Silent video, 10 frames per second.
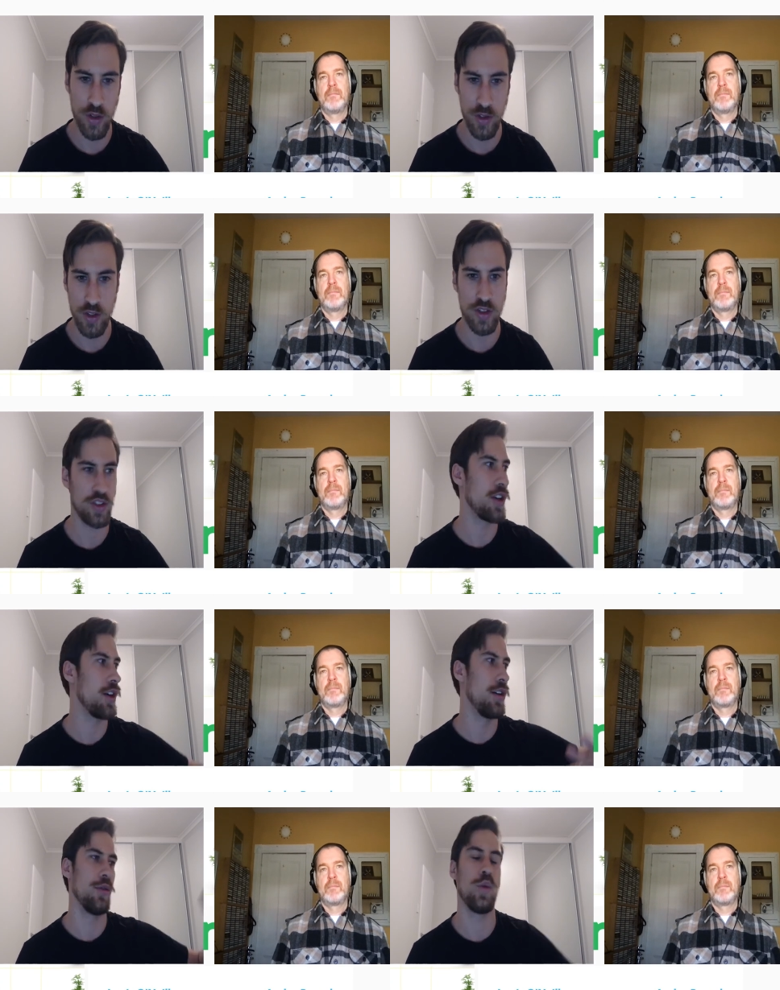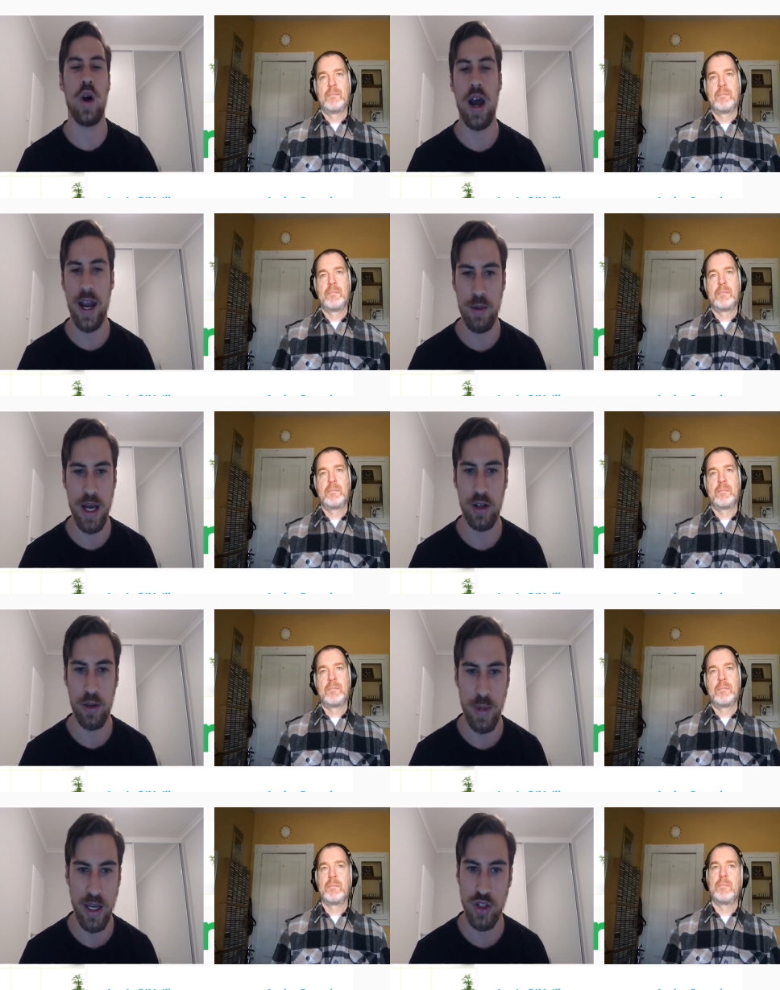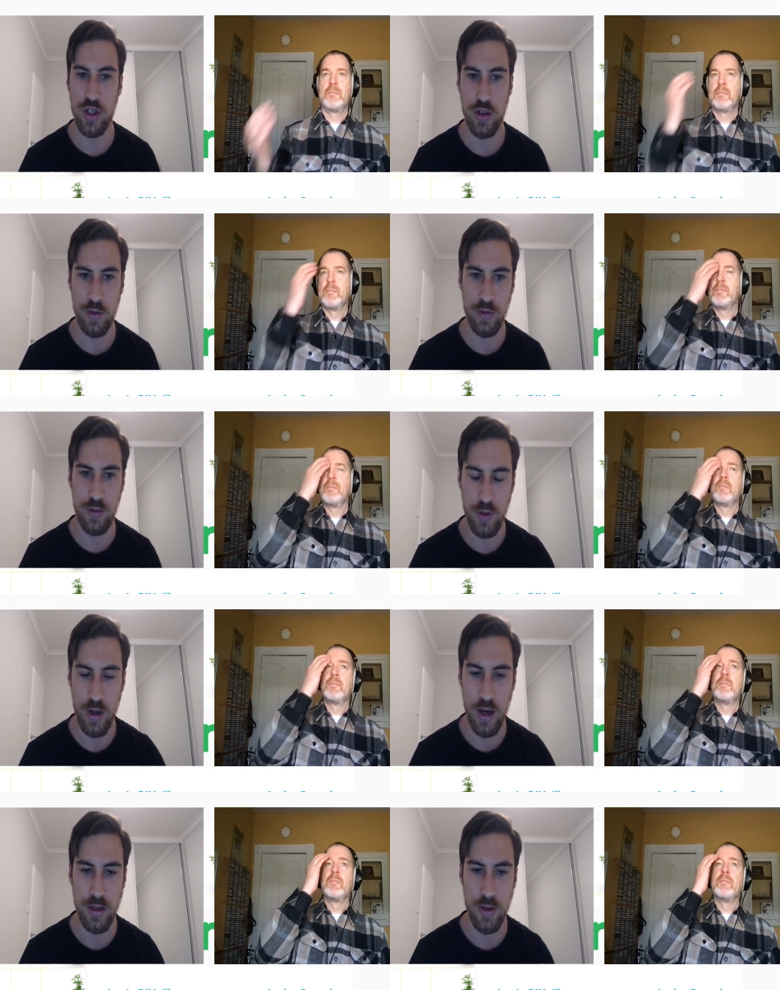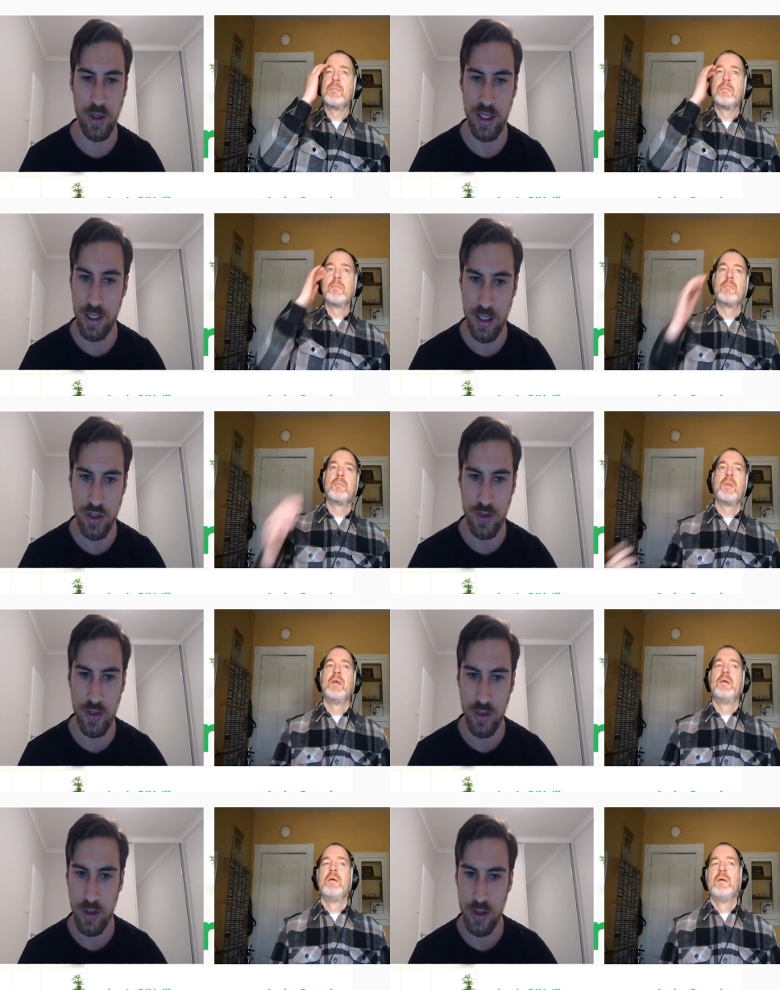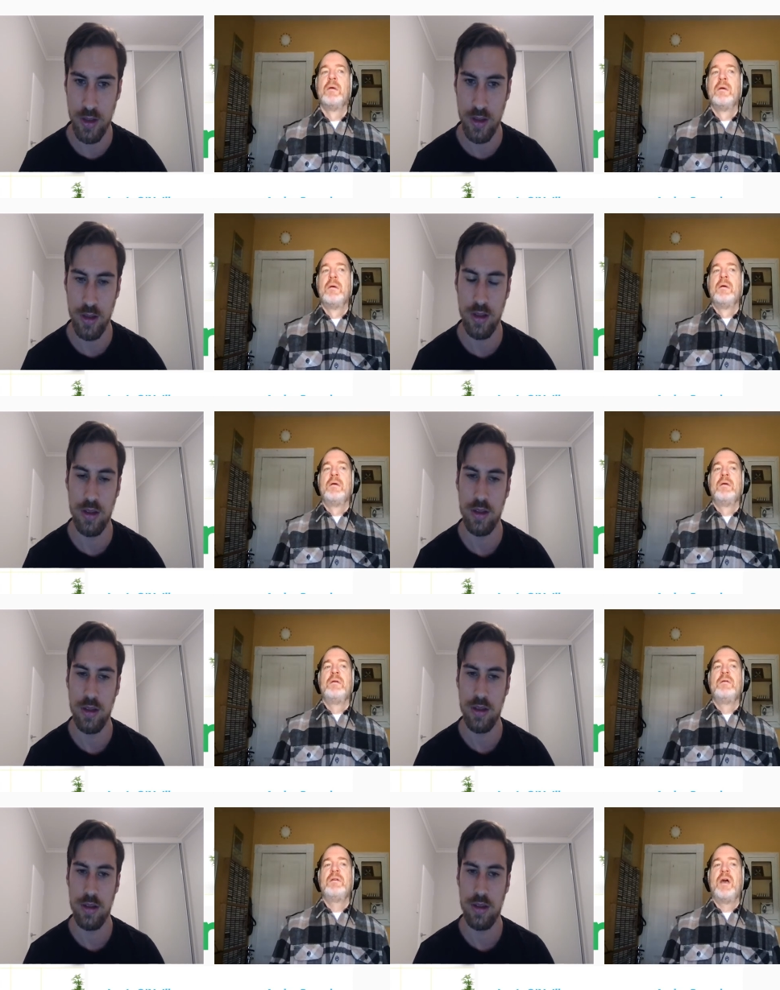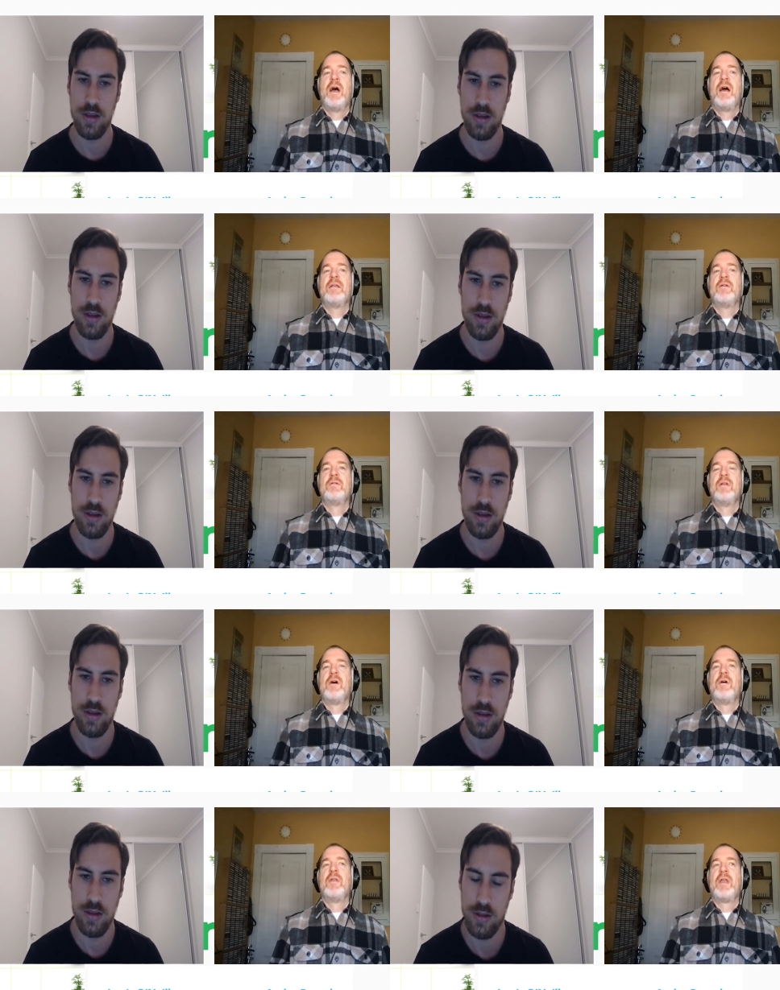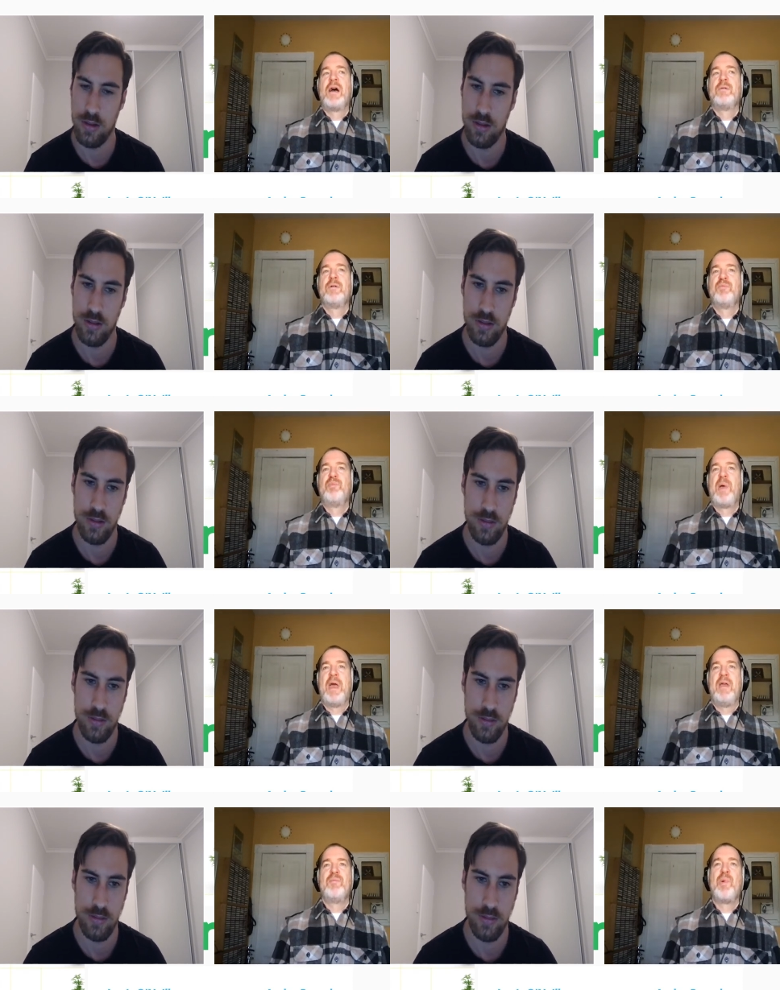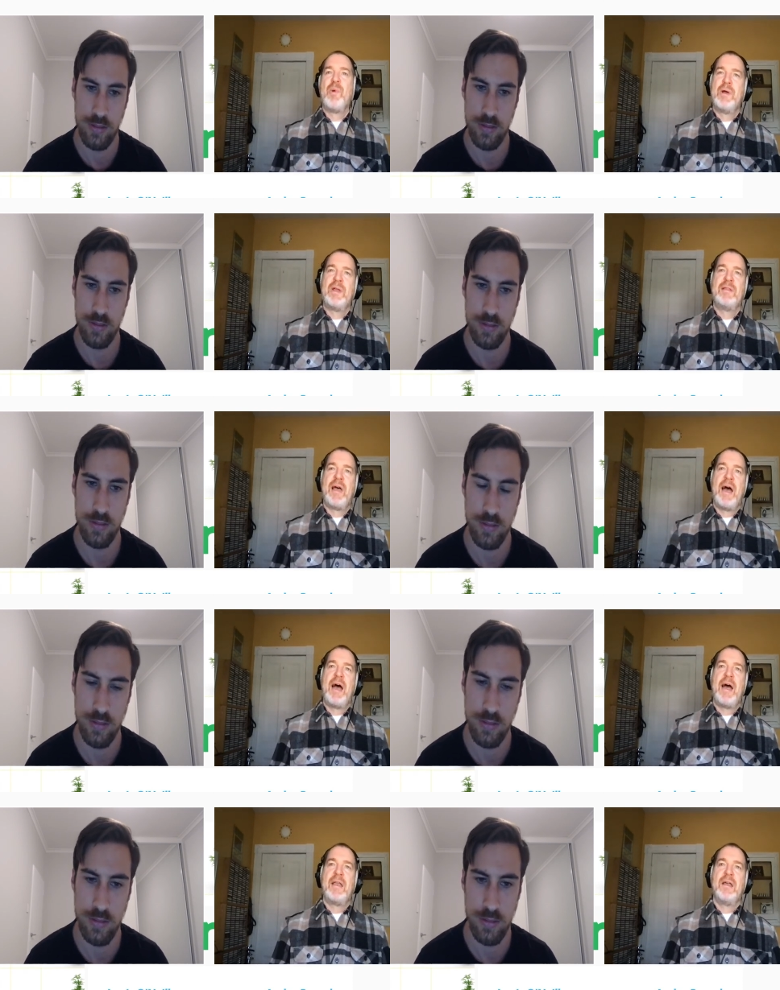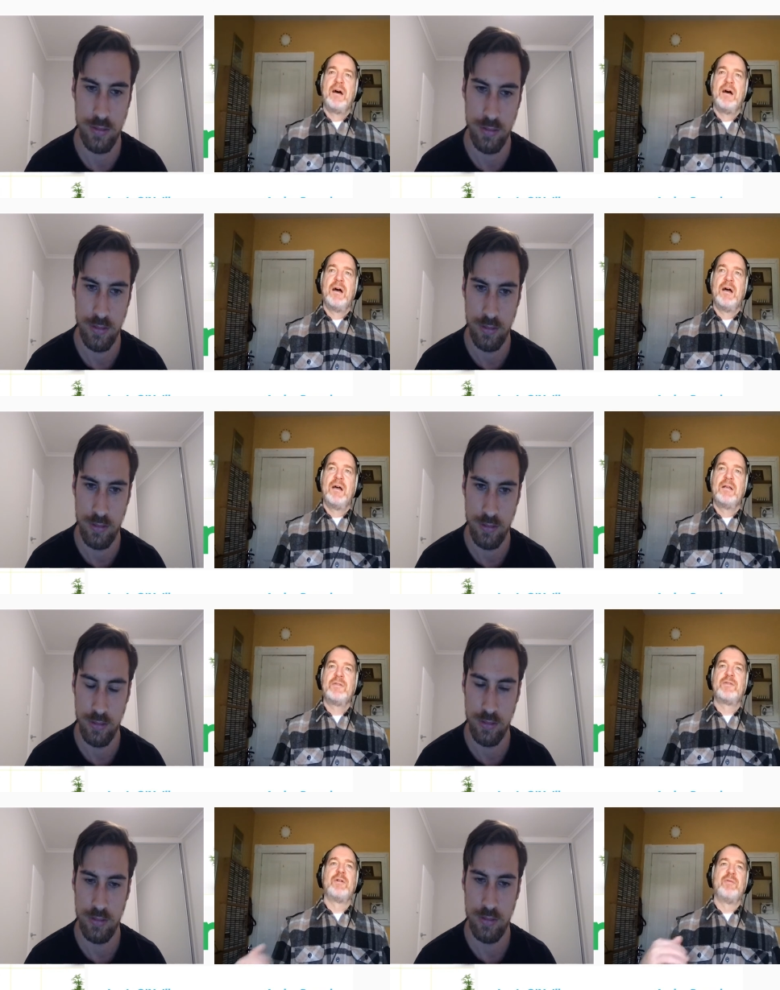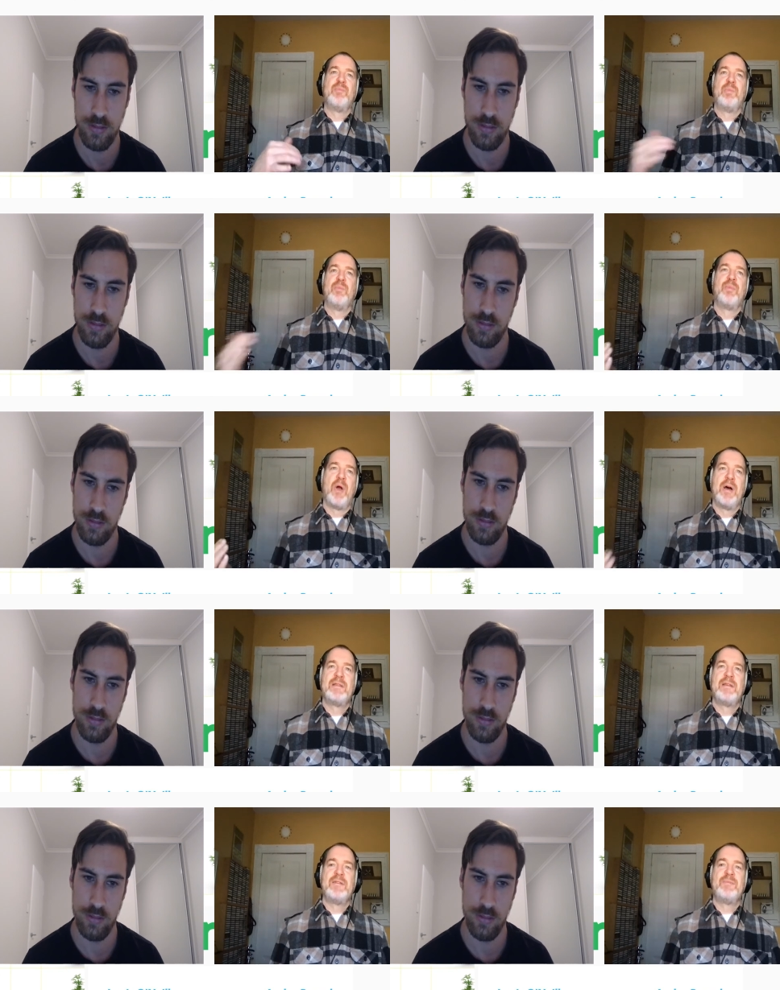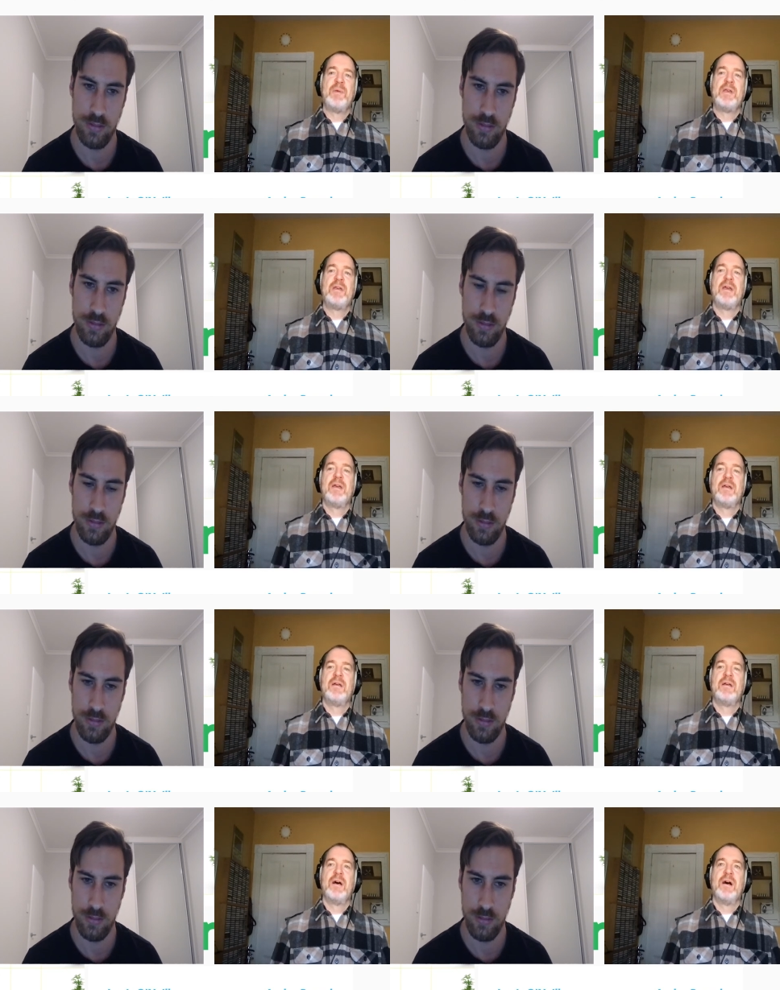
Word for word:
Speaker 1: or is it just a wide amalgamation of uh, different conditions?
Speaker 2: Yeah, I don't know that I would pinpoint that. Uh, sort of broadly speaking,